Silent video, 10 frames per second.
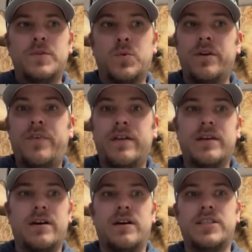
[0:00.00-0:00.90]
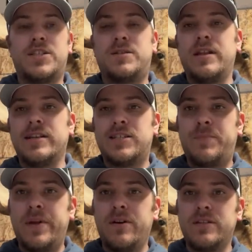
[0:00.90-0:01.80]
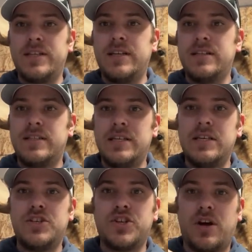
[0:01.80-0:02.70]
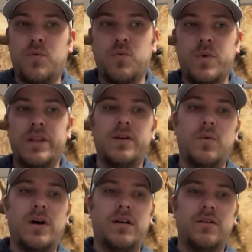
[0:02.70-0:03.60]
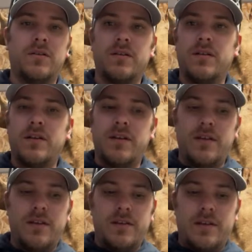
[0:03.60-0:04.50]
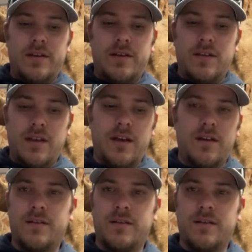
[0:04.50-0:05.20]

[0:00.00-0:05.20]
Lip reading: 25, the Spear TNT shot really well. Yeah,